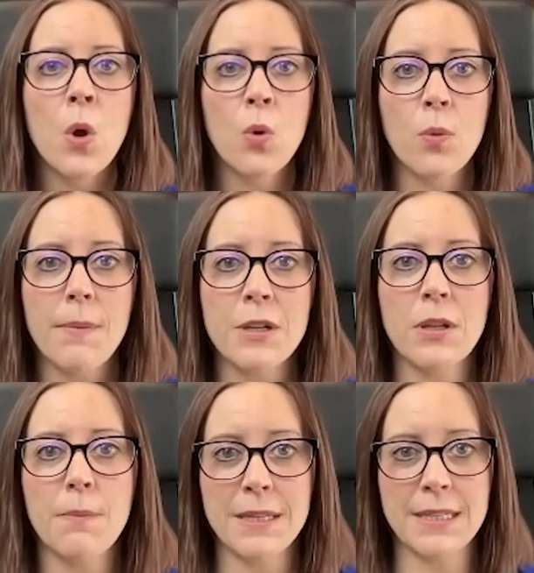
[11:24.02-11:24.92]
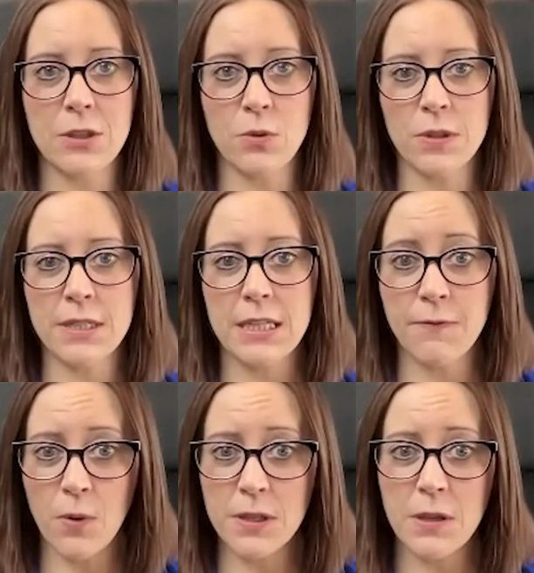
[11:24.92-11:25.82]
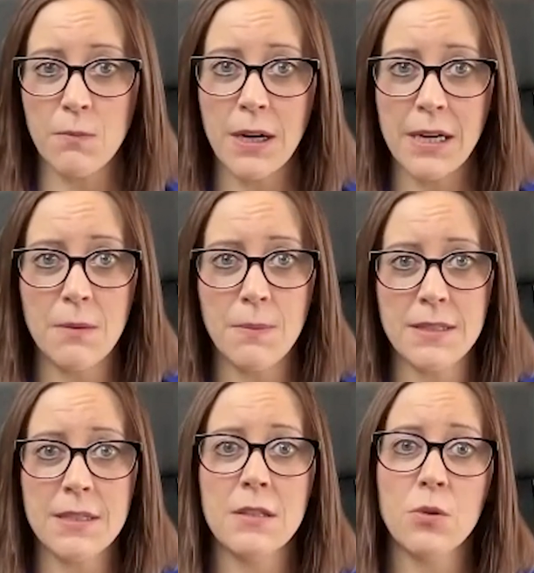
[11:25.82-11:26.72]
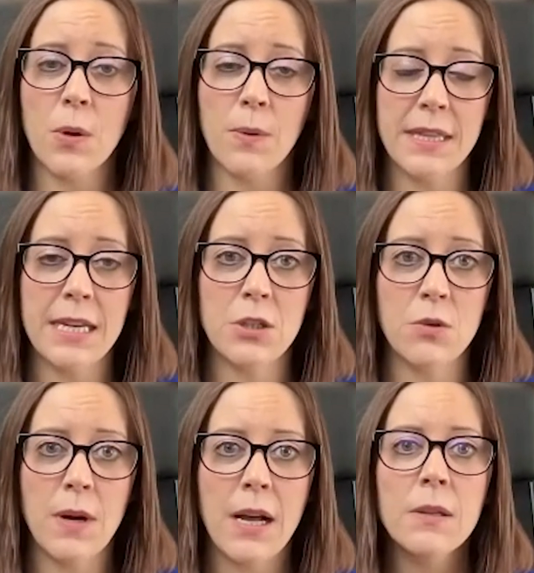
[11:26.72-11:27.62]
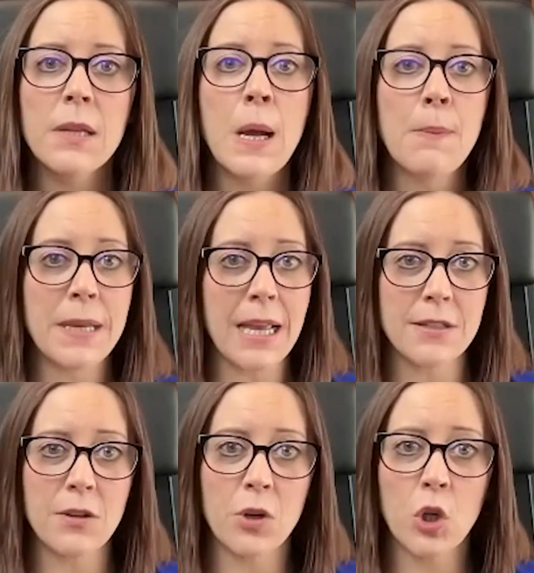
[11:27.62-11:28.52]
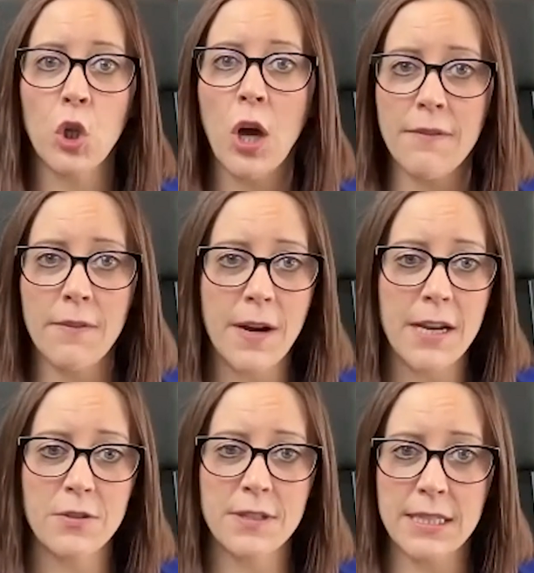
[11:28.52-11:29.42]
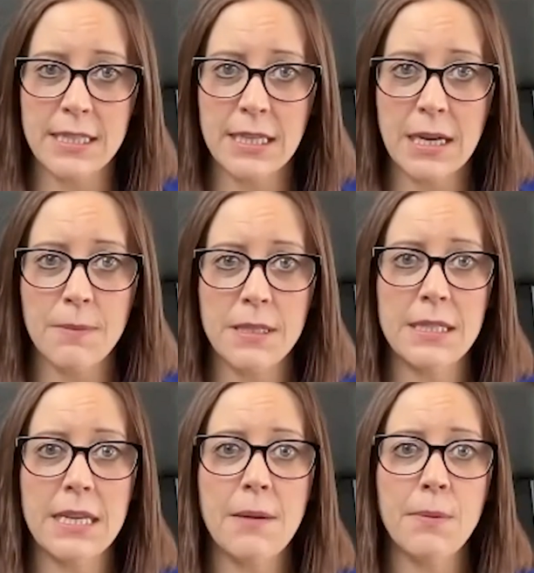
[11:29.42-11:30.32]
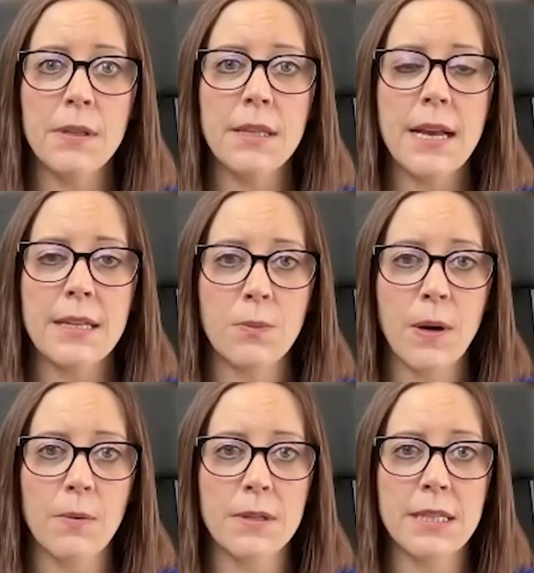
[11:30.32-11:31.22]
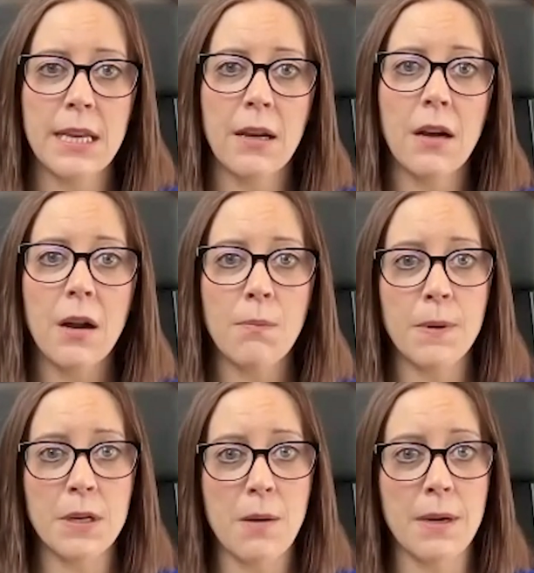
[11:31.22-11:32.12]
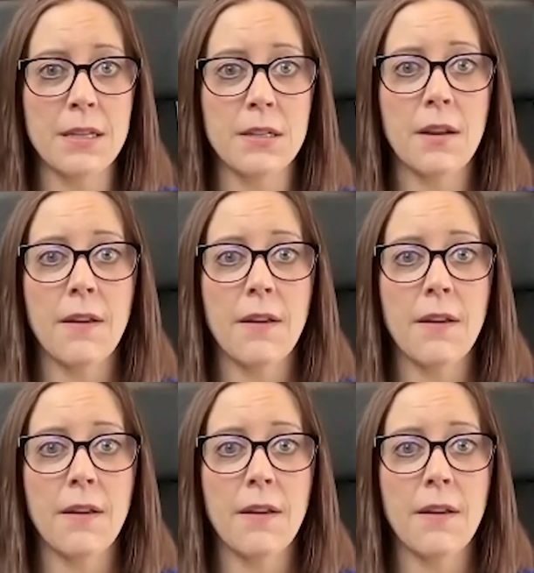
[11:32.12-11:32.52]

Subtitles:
we want to make sure the business owner stays focused on running the business and doing what they do well. But yes, there are a lot of advisors that need to come to the table, and that's where we're seeing a predominant